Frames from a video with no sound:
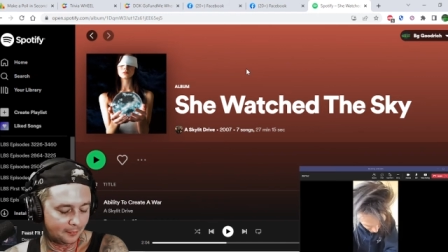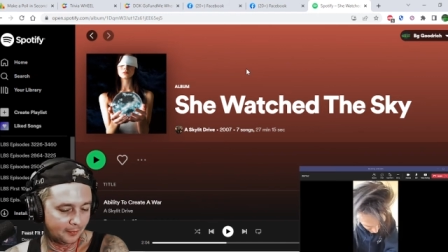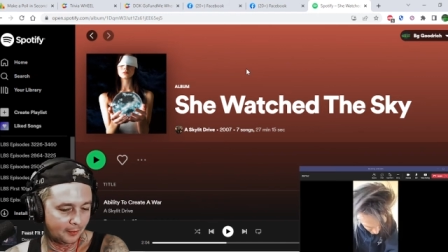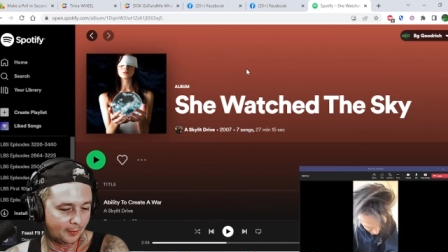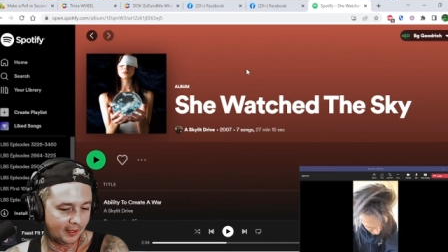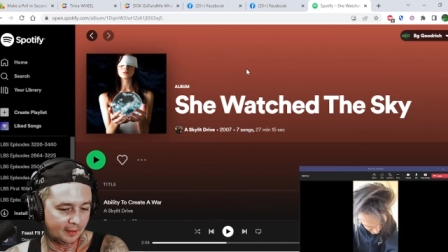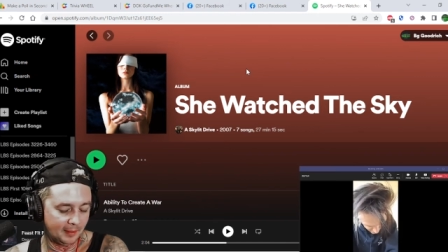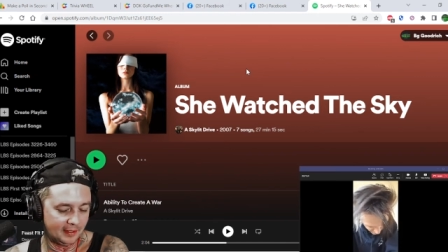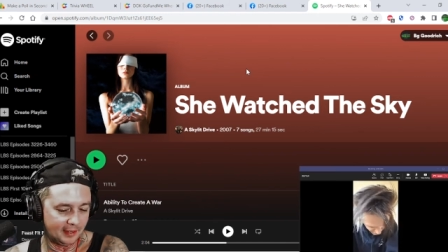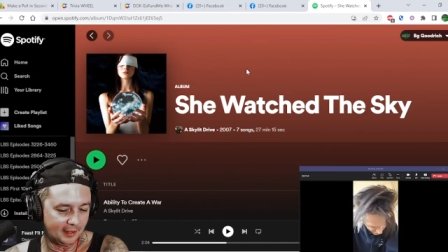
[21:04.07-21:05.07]
real quick.
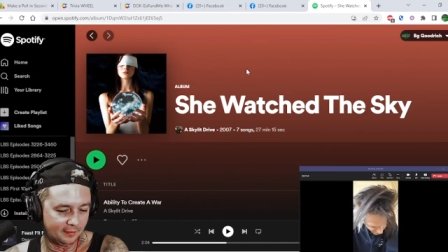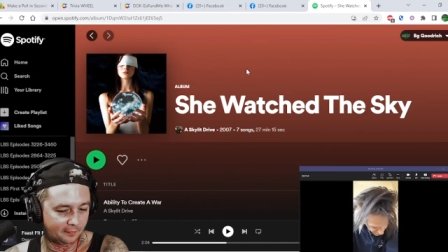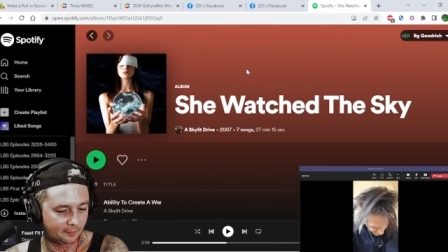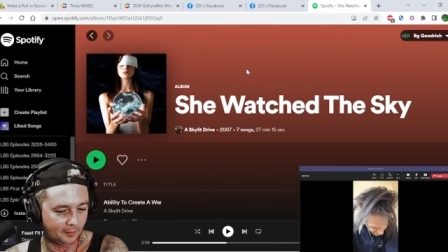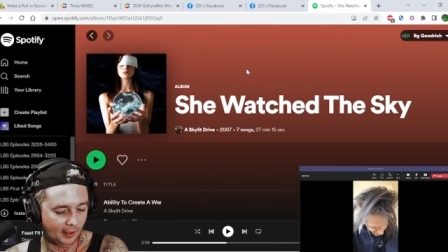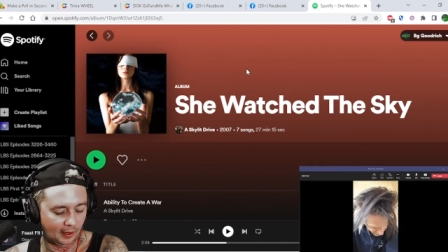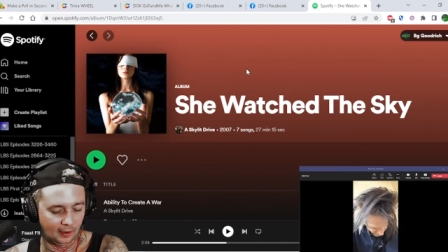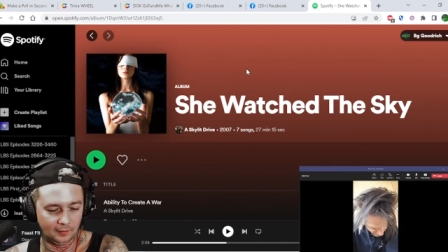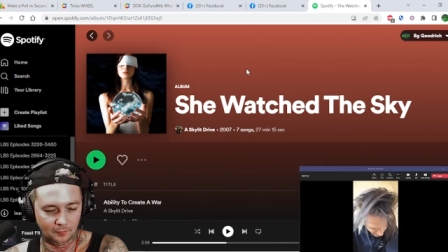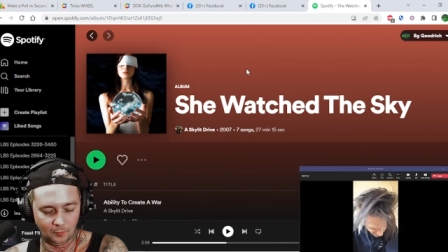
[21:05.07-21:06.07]
My days
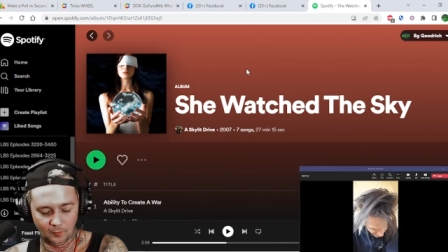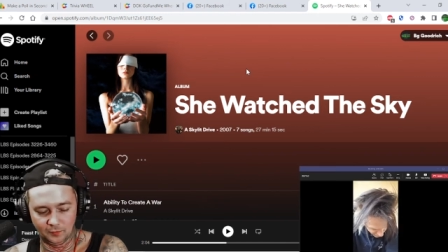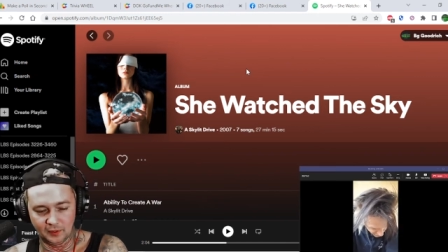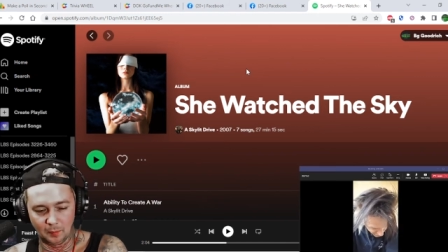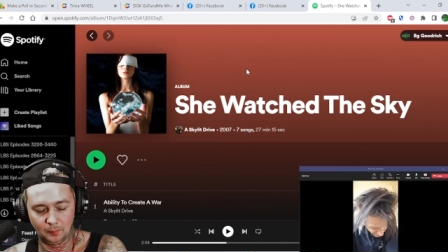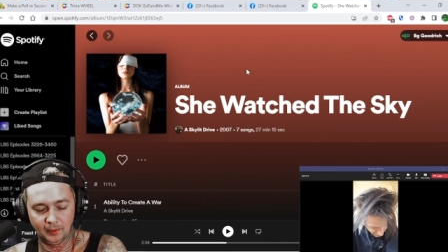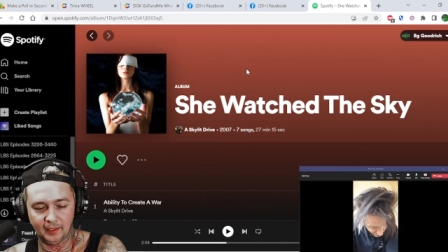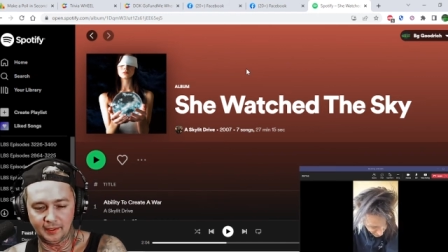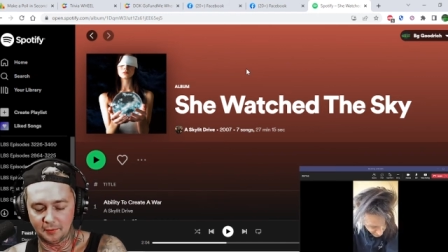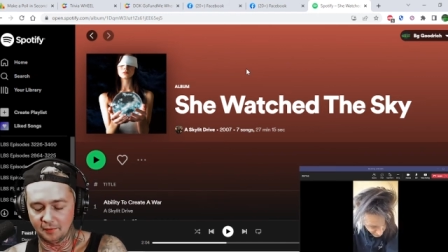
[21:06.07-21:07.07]

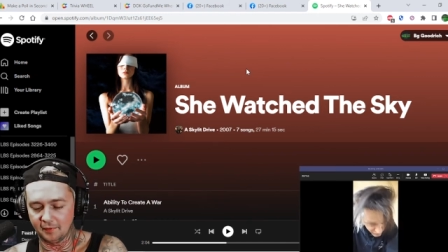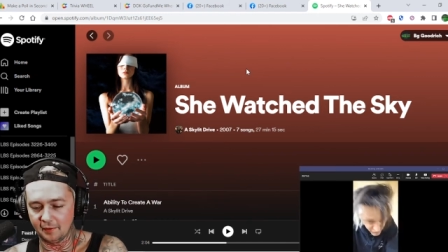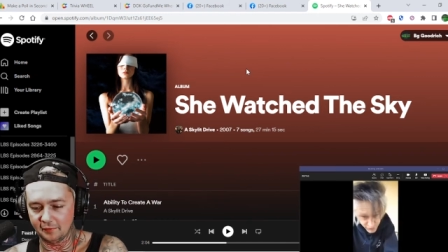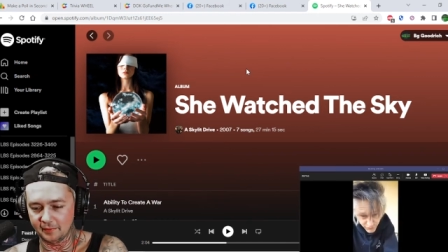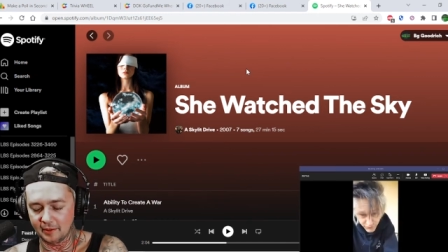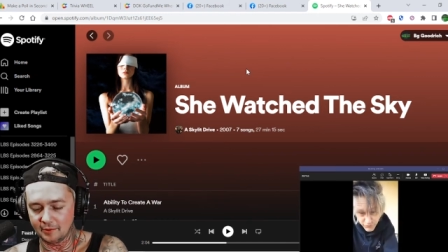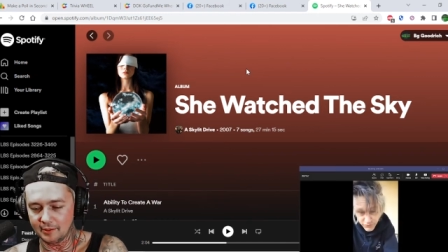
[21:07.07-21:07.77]
completely revolves around